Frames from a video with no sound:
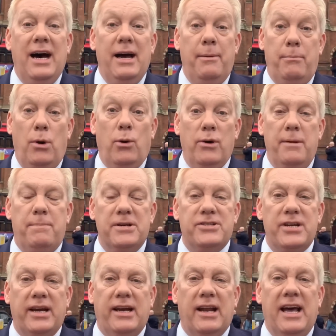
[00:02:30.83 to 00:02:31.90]
more in
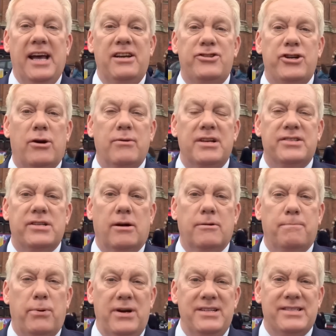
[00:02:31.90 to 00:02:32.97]
particular his youngest
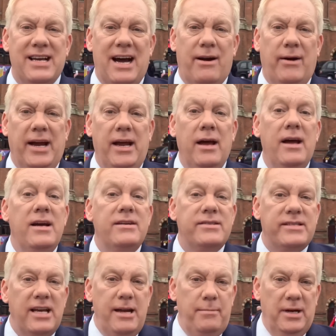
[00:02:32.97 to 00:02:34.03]
son, Prince Harry,
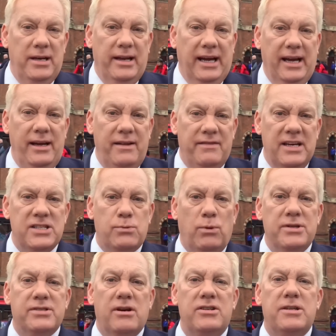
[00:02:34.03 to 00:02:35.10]
seemingly this
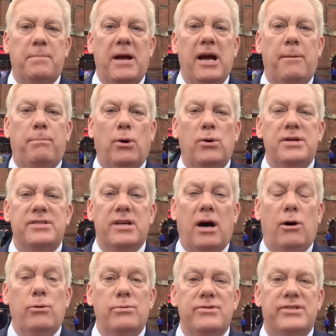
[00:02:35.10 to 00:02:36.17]
was going to be a boy's
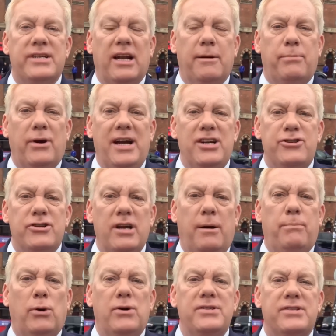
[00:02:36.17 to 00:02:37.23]
own celebration, a
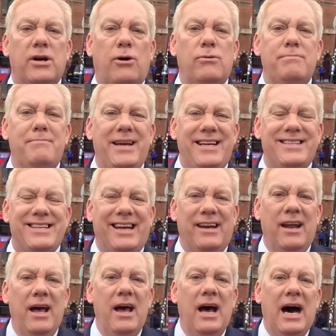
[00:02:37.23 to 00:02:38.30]
boy's own meeting,
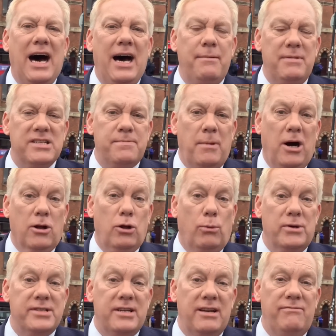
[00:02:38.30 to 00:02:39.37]
and Miss Markle
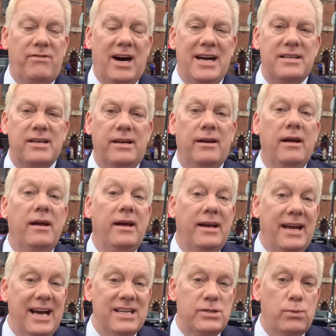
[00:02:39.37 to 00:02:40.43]
wasn't invited.
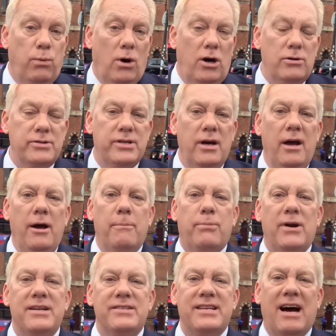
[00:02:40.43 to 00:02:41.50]
Guess what?
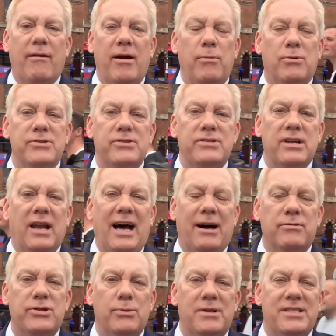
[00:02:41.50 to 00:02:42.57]
Prince Harry wasn't
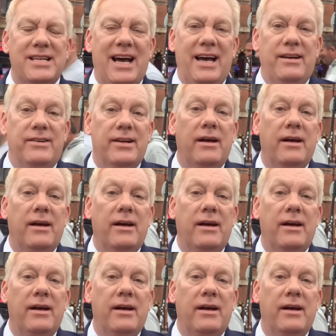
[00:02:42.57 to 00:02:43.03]
allowed to attend.